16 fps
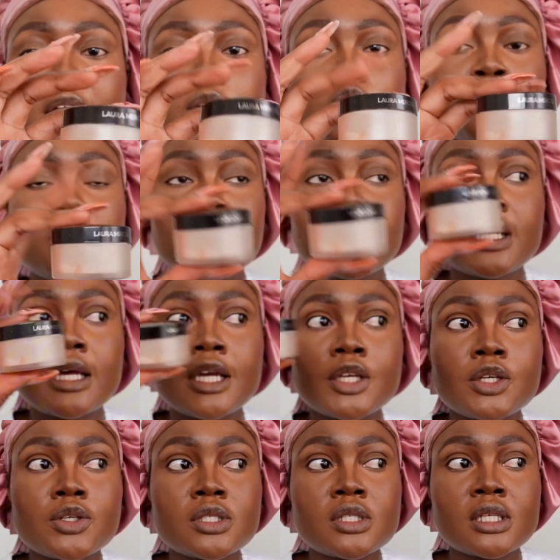normally like
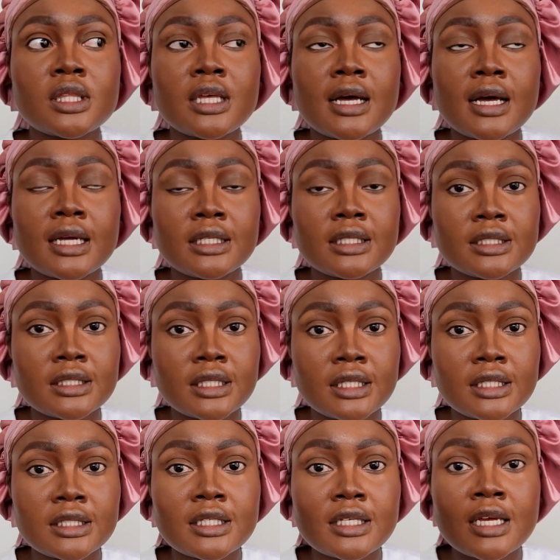using the honey
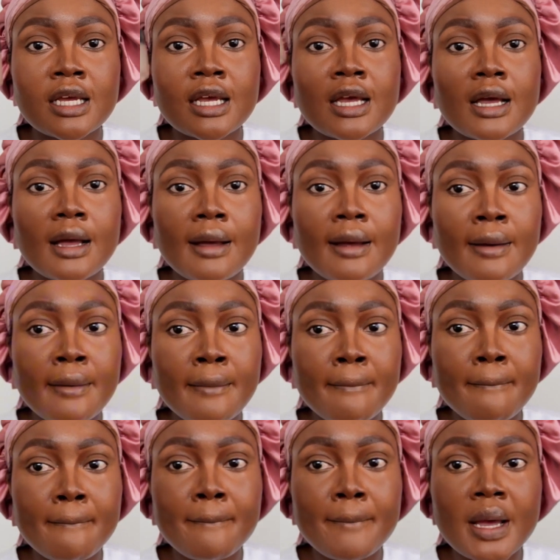shade.
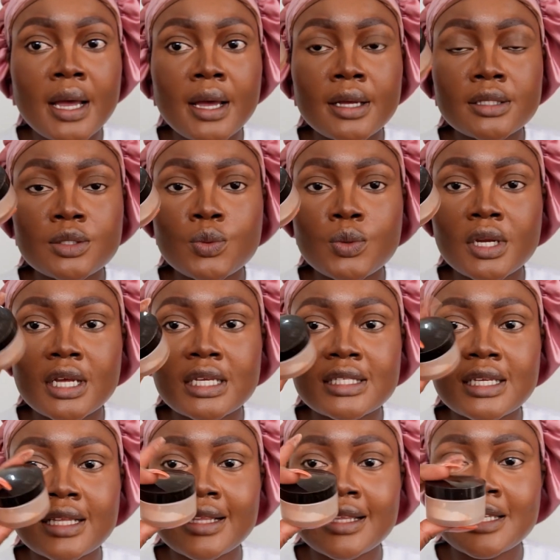But when I
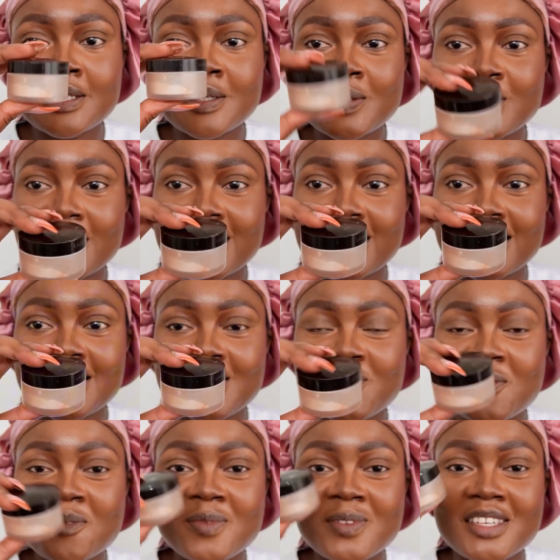sent Leslie to get this
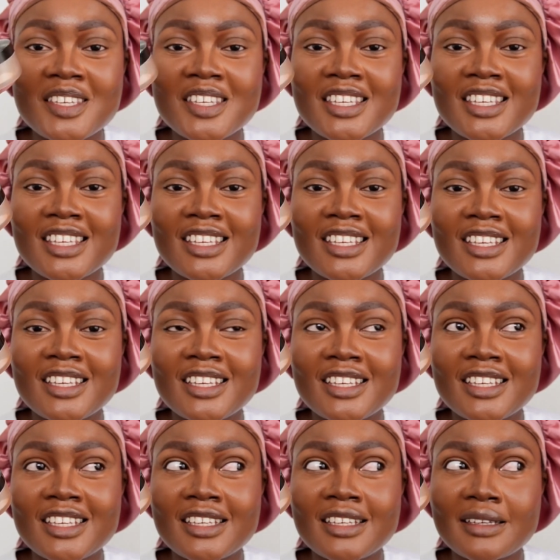for me, he
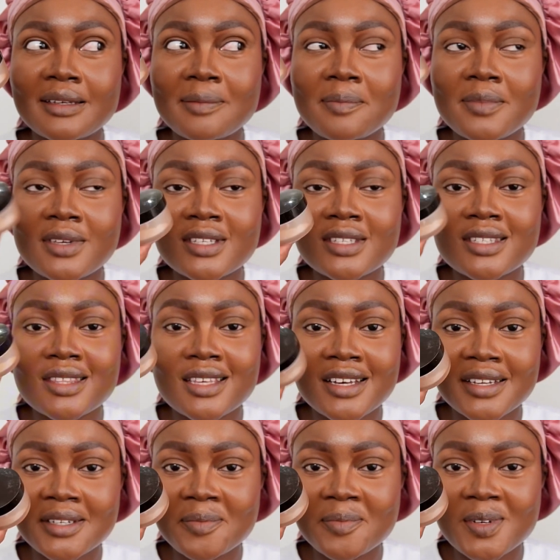missed the
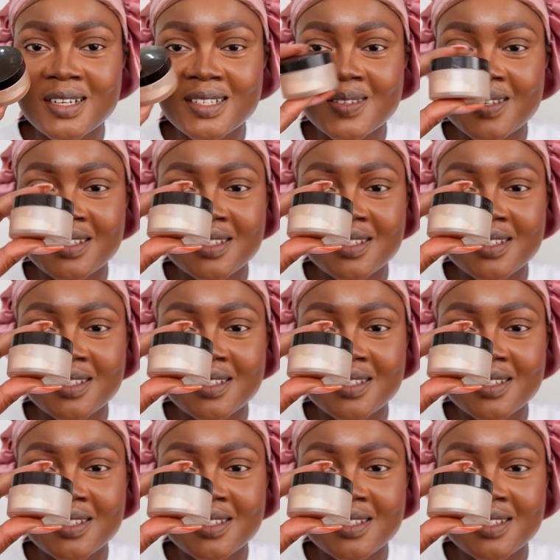honey part, so I